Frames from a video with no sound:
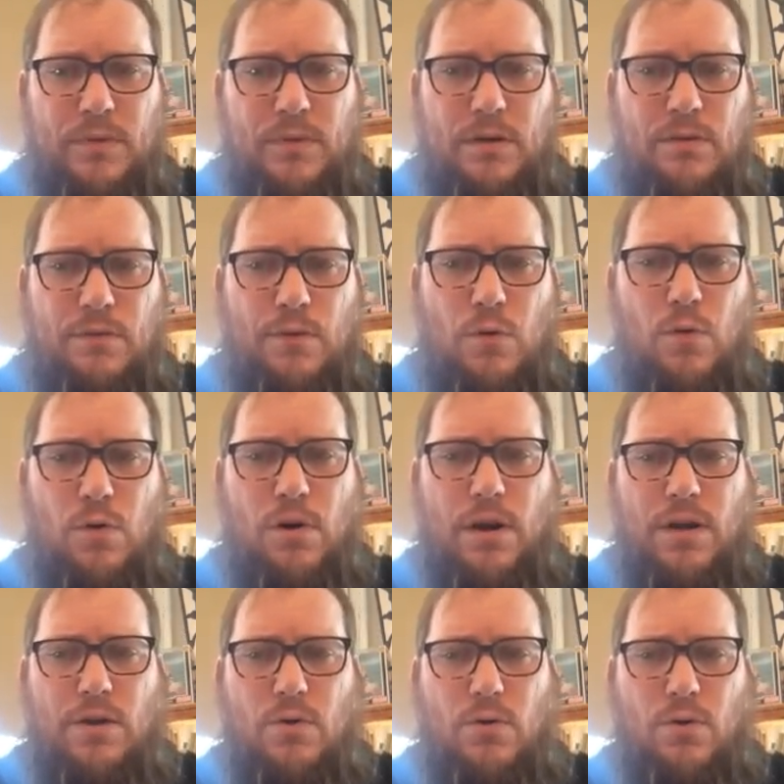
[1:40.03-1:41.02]
For
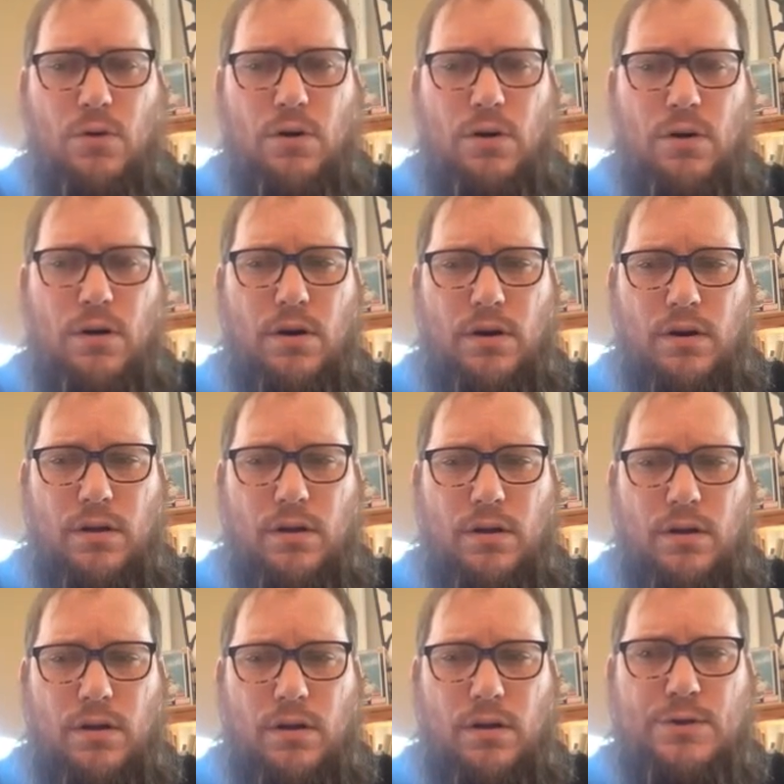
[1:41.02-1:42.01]
your
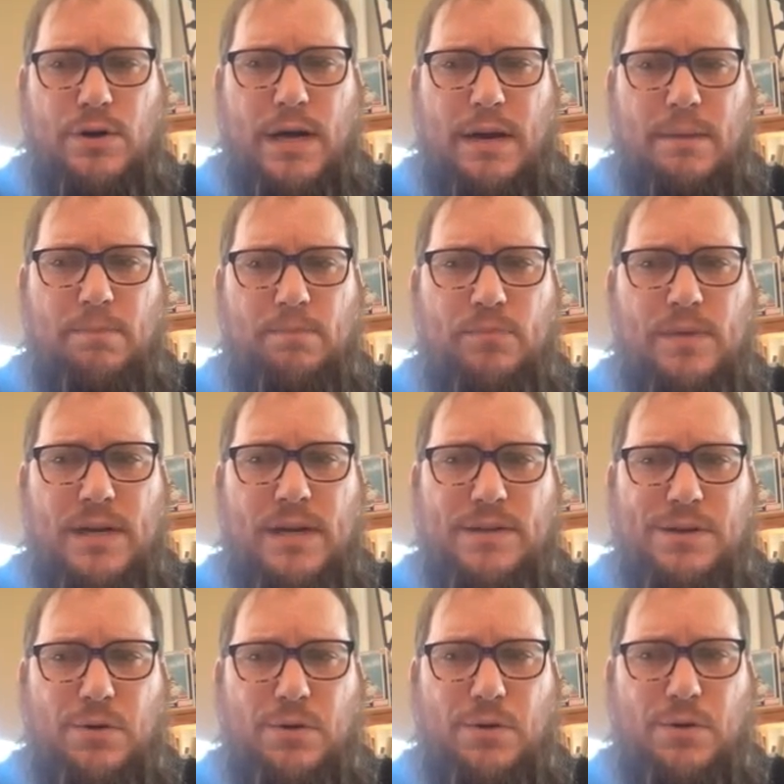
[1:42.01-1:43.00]
username,
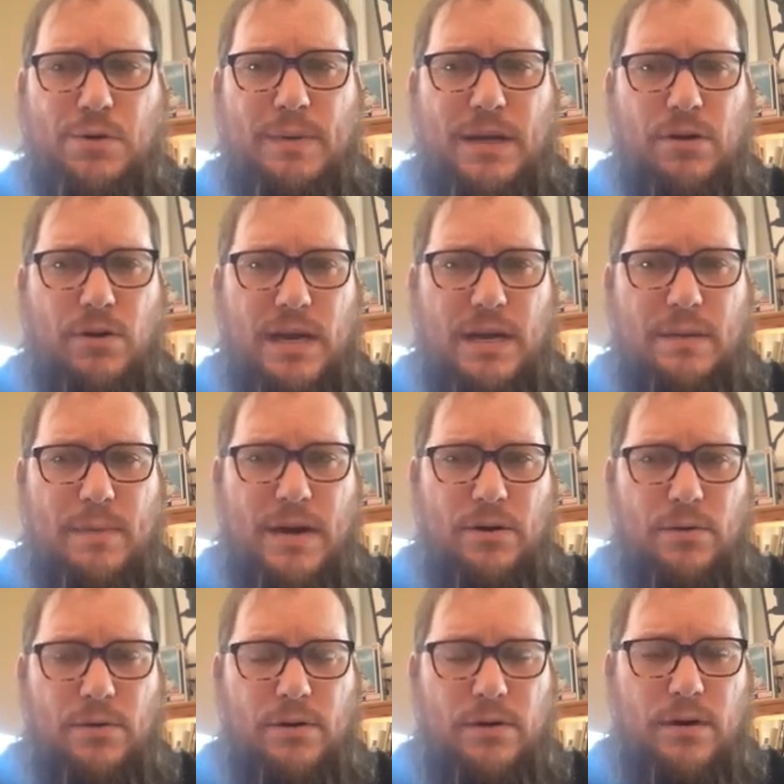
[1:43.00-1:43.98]
it's going to be your
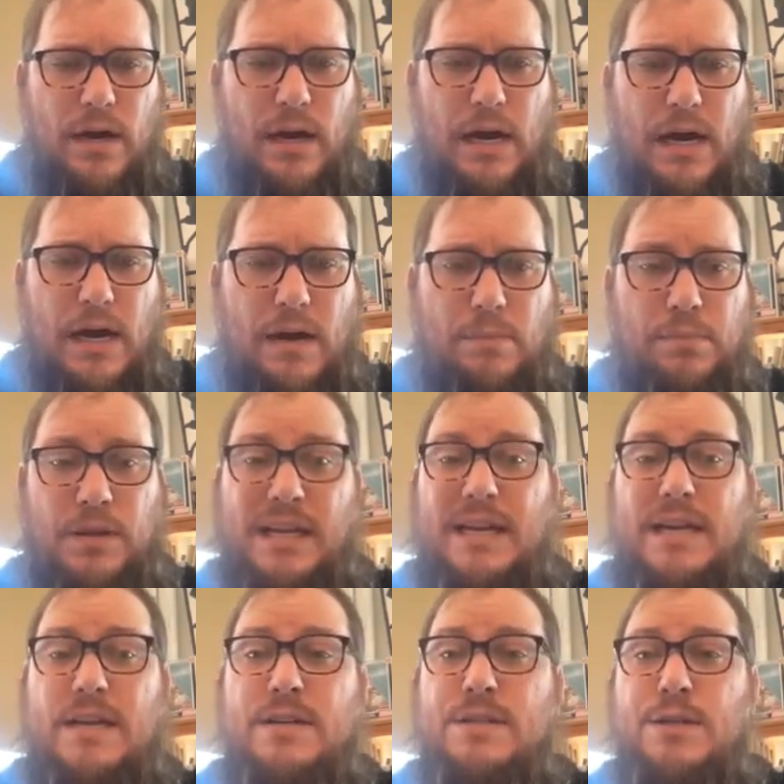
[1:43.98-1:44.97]
email.
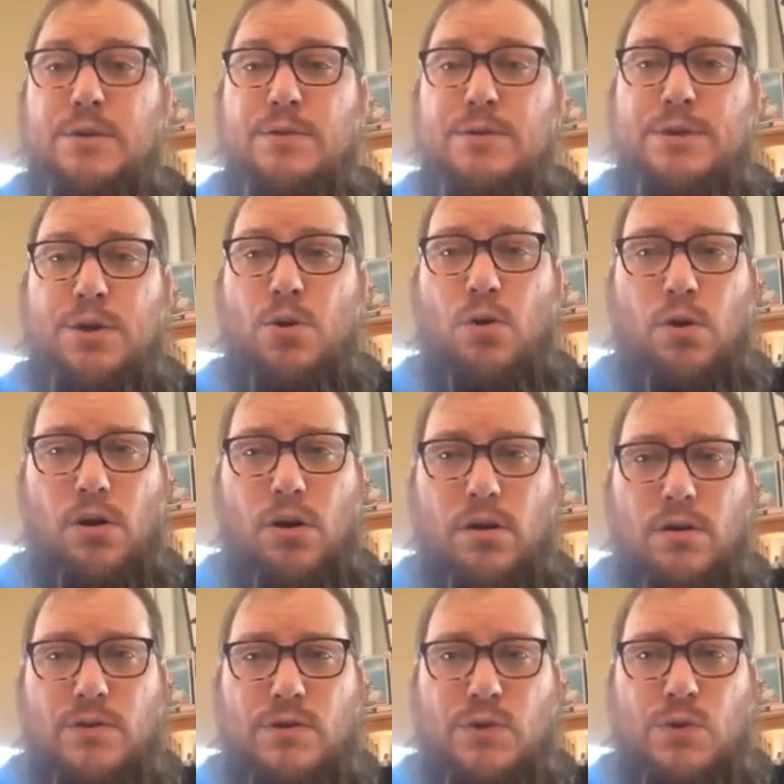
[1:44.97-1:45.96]
Please use
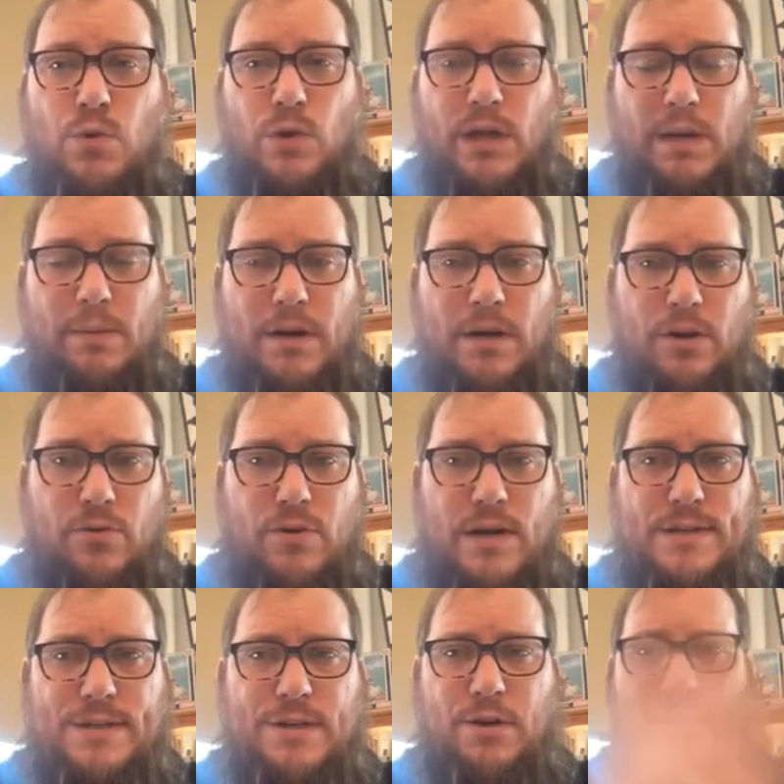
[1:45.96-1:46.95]
your school email
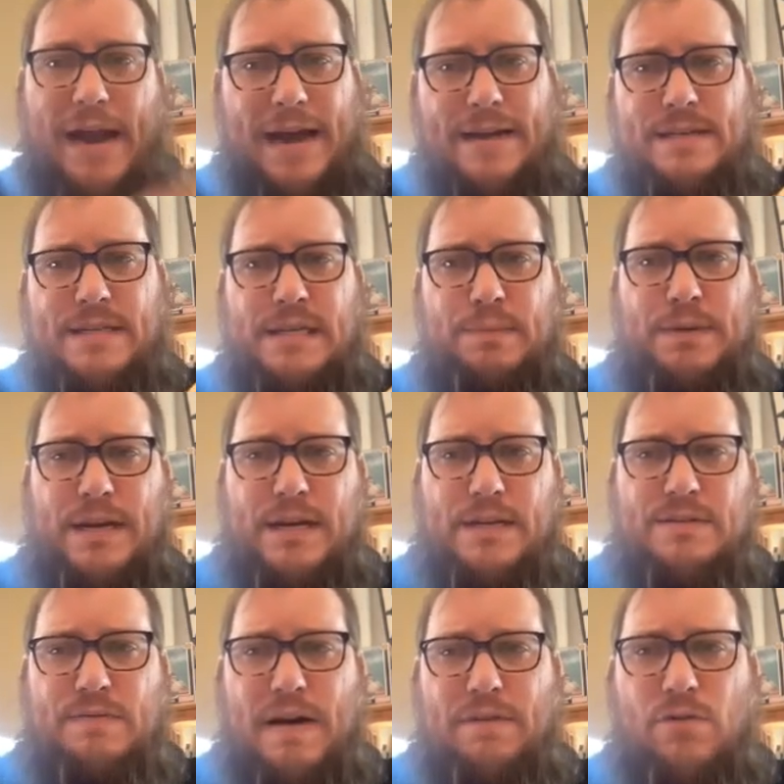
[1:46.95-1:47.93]
address, your at
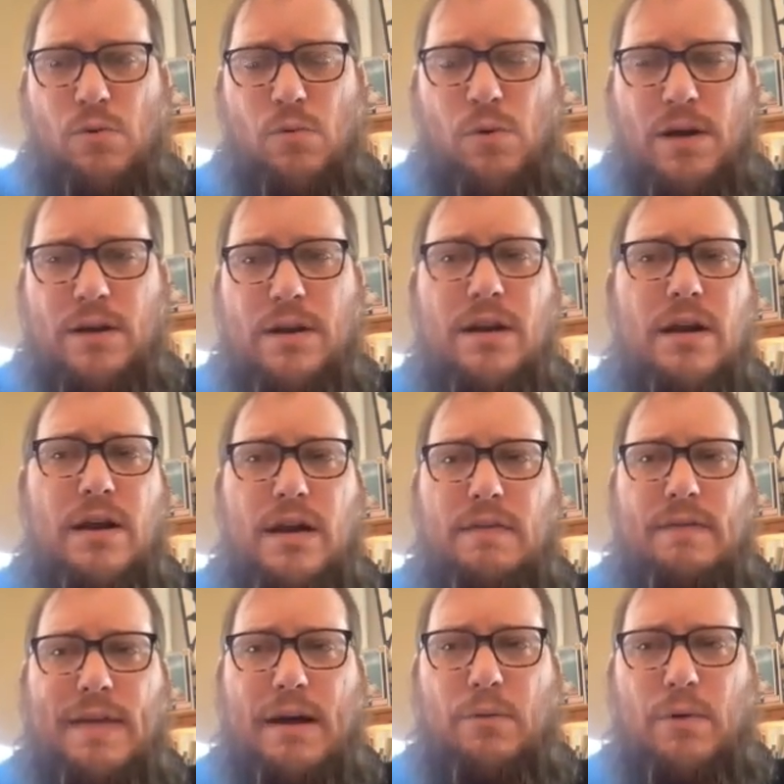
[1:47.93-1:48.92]
TPS501.
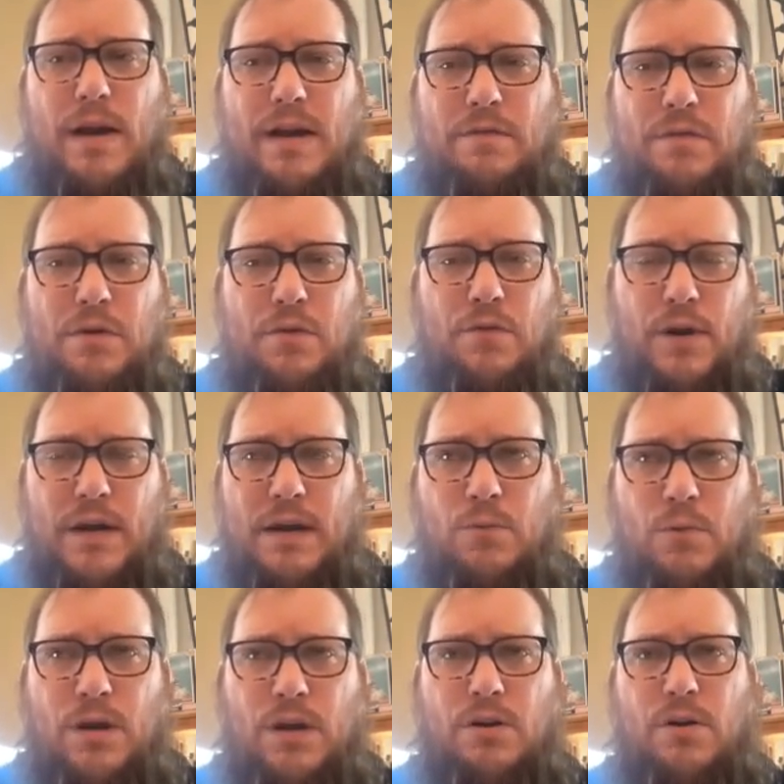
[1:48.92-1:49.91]
That way, if you
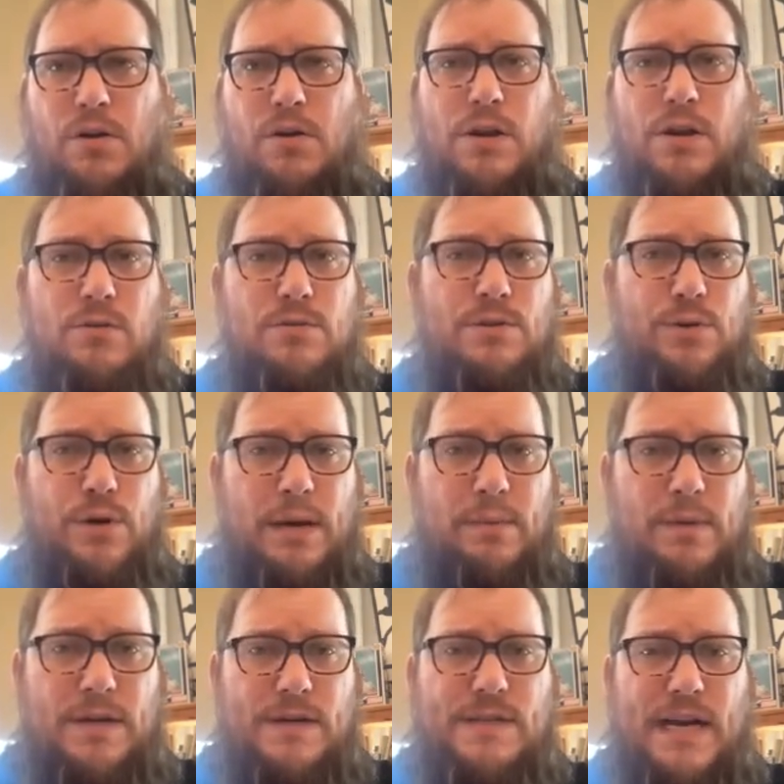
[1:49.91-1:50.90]
forget what your
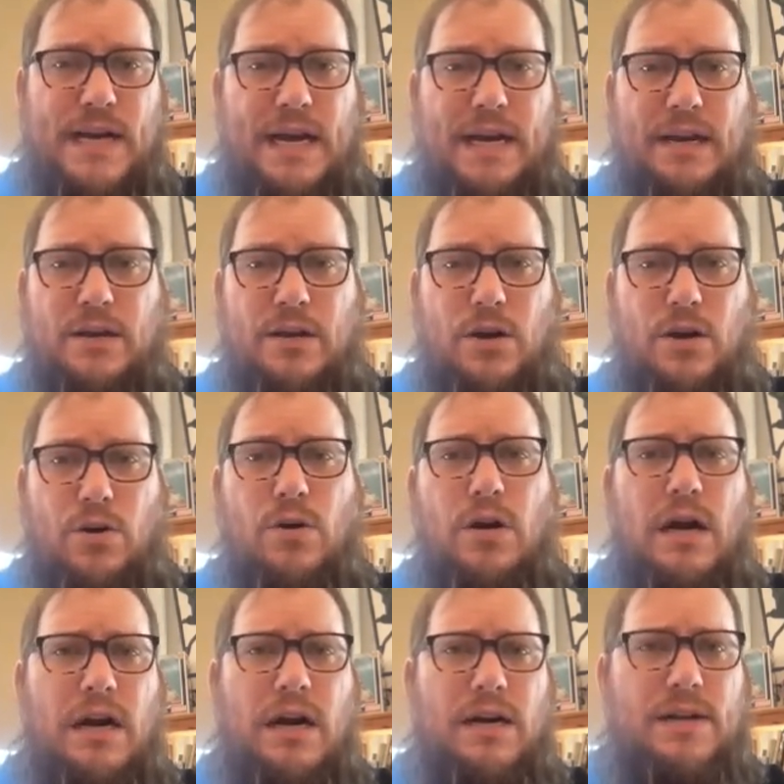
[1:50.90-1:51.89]
username is, I can go,
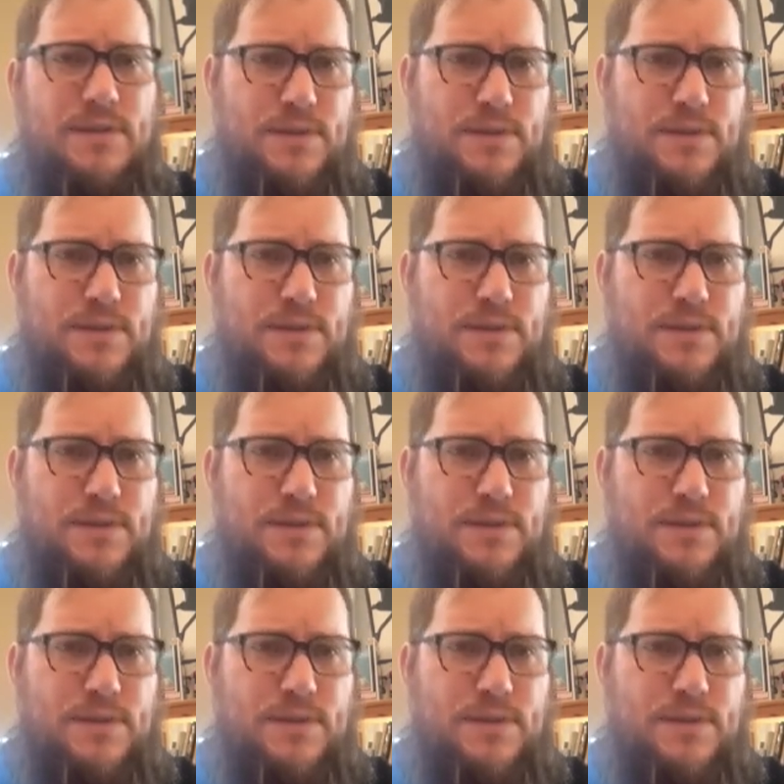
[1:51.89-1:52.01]
it's